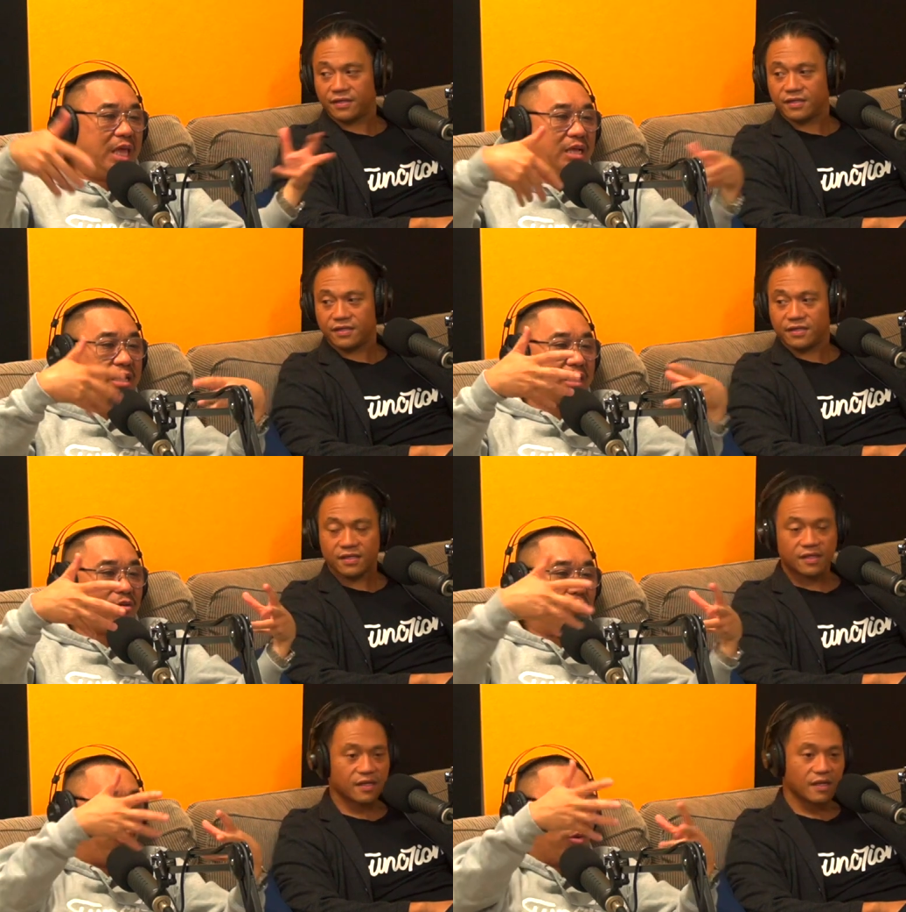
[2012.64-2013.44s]
Speaker 1: thing that
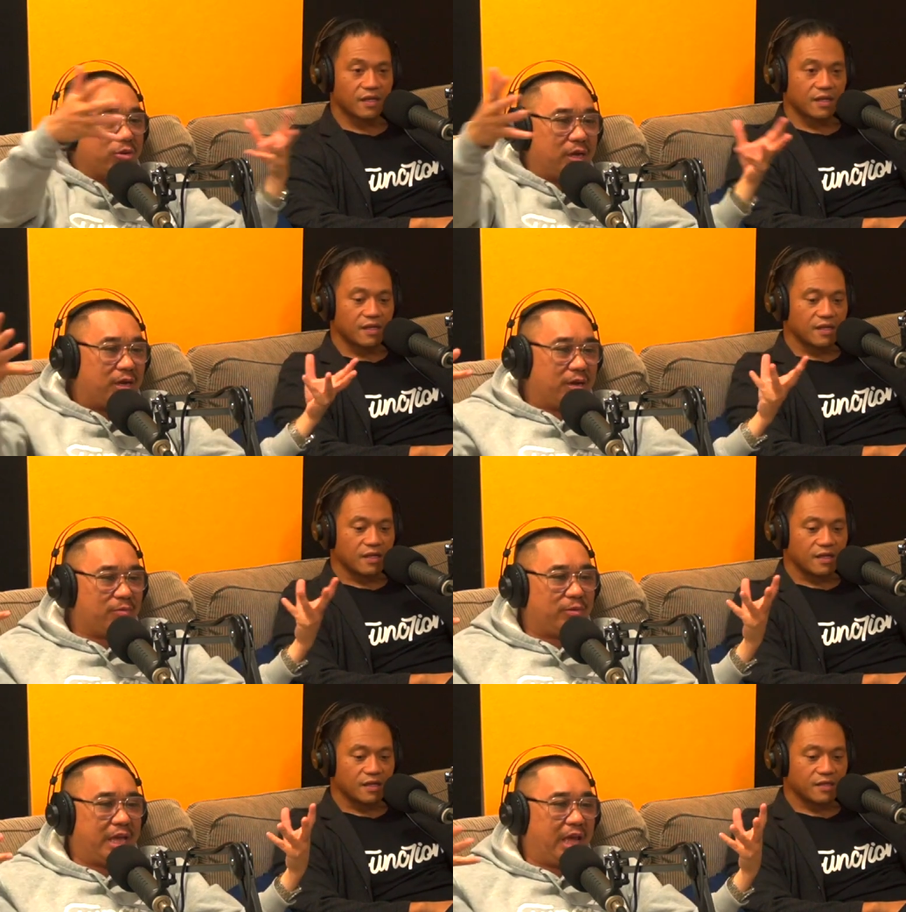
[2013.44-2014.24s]
all the
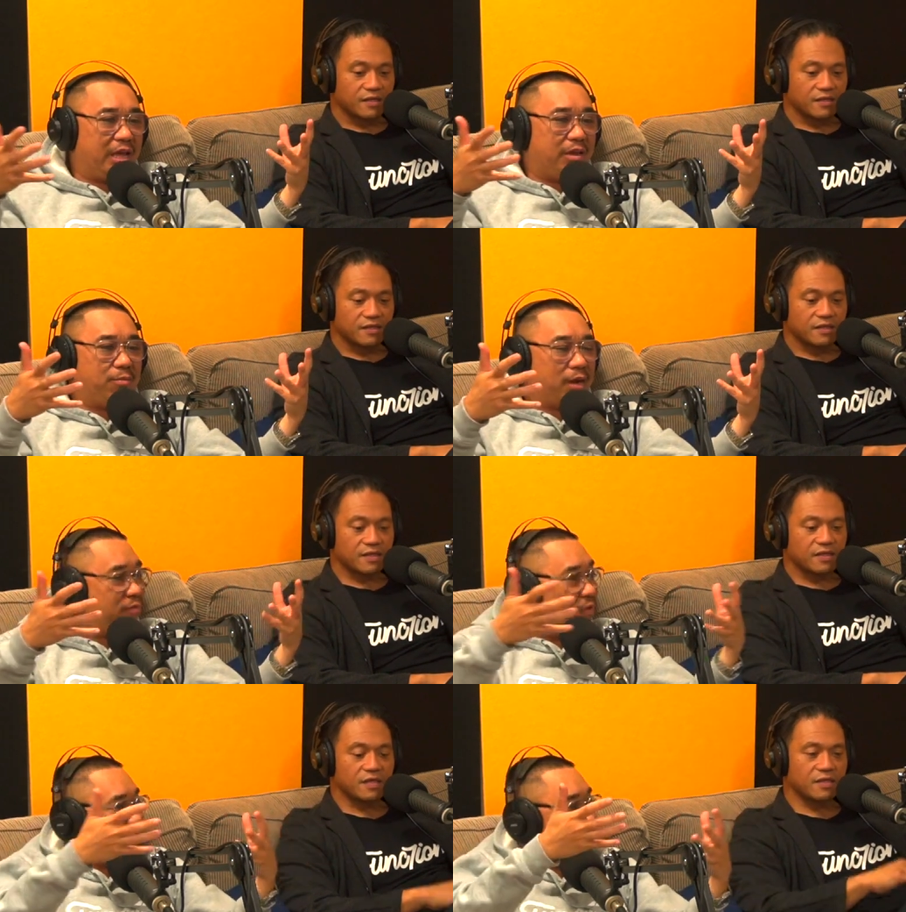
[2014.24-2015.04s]
gay
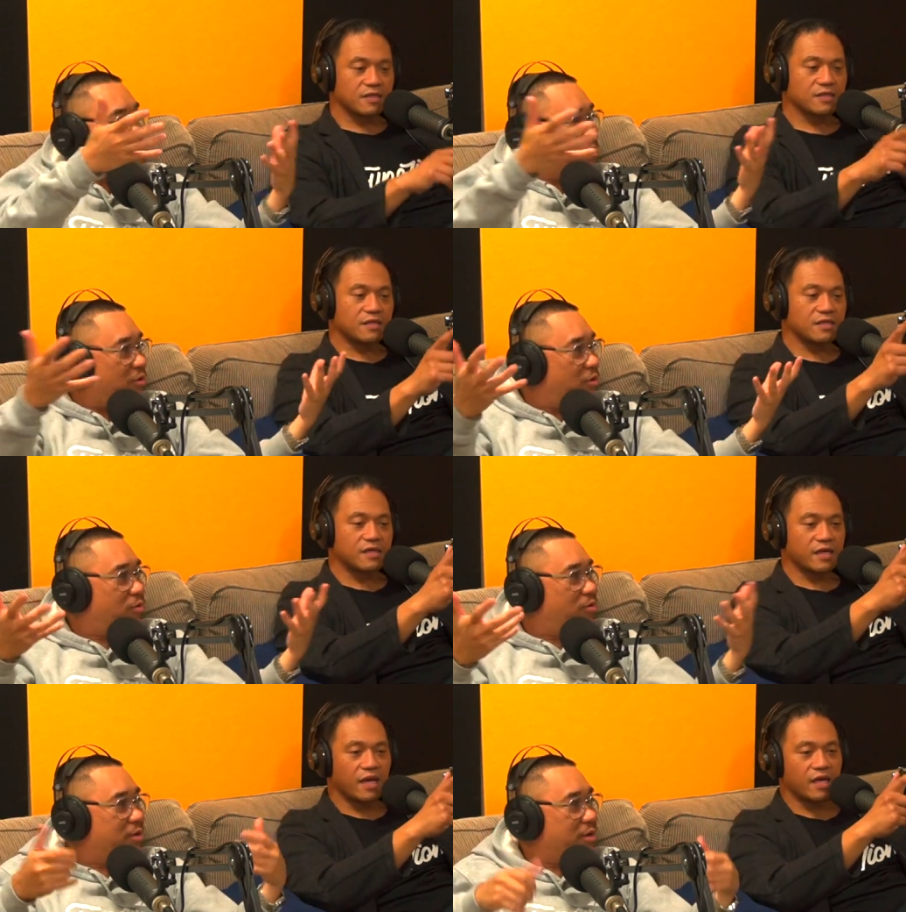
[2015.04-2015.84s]
motherfuckers, uh, you eh, know,
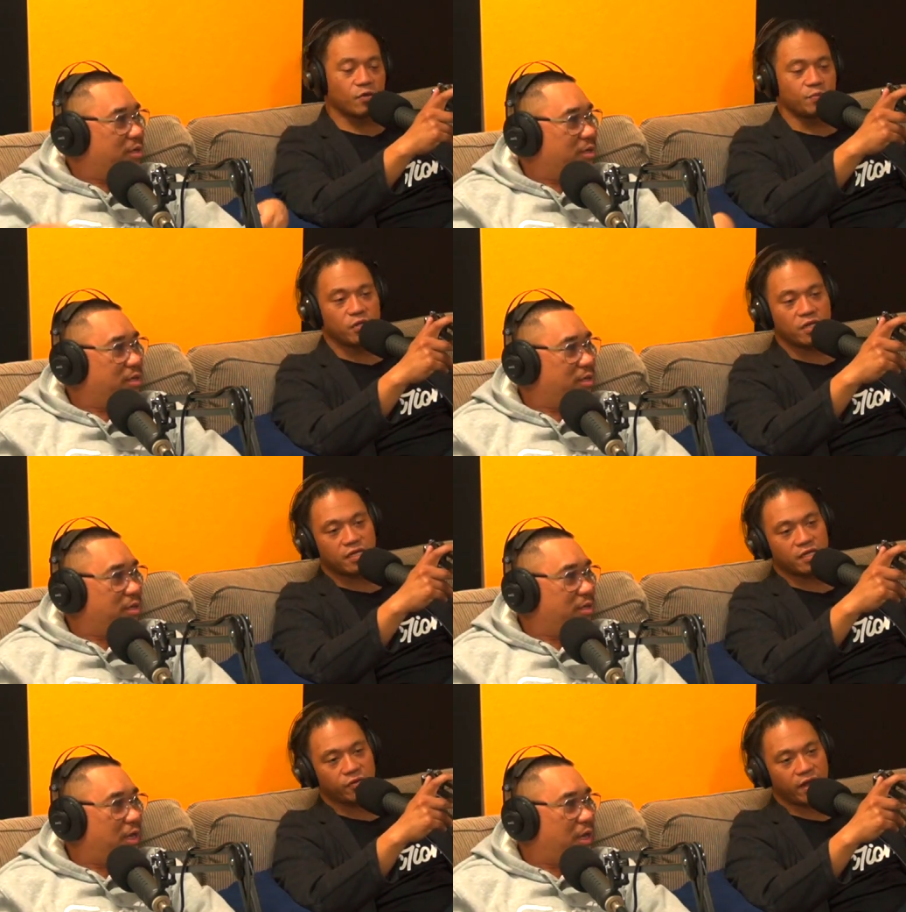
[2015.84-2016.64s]
the gay community
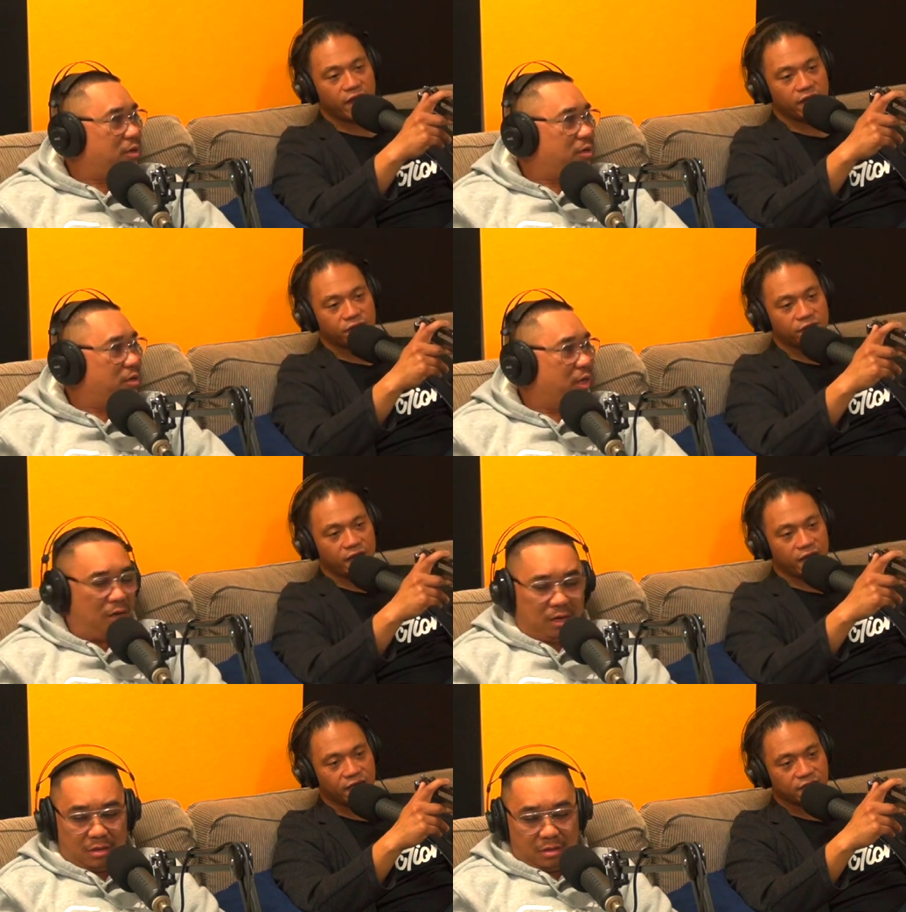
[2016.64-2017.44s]
yeah, created, yeah.
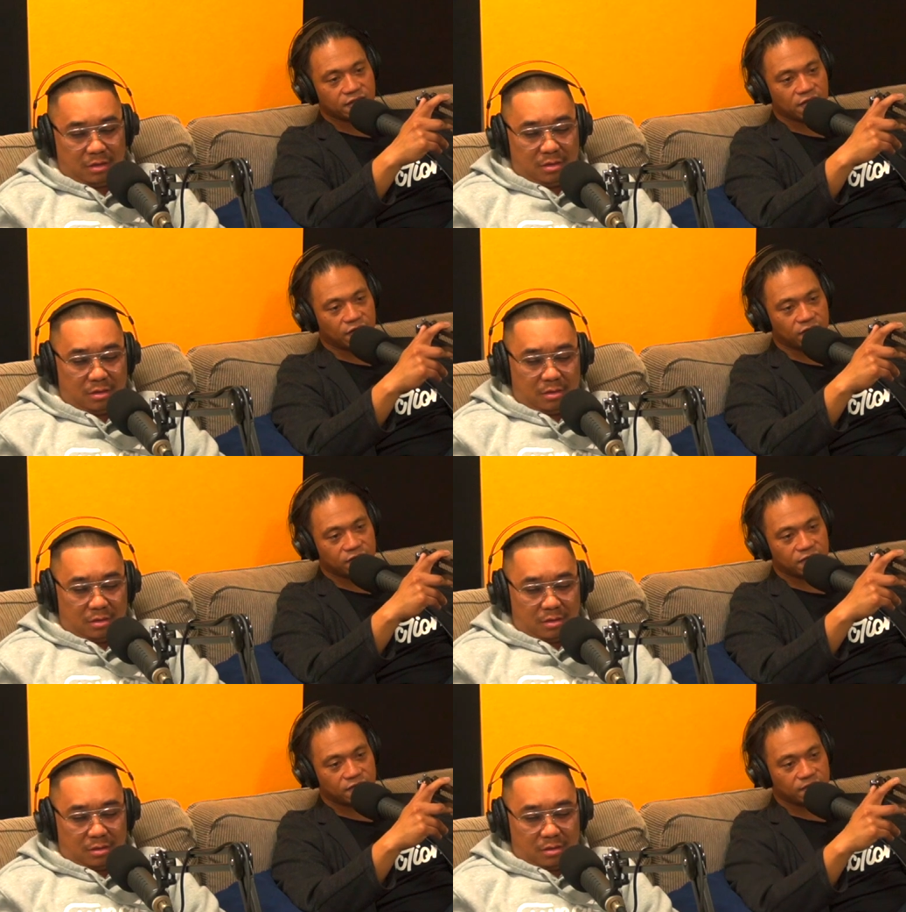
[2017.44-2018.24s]
right? So,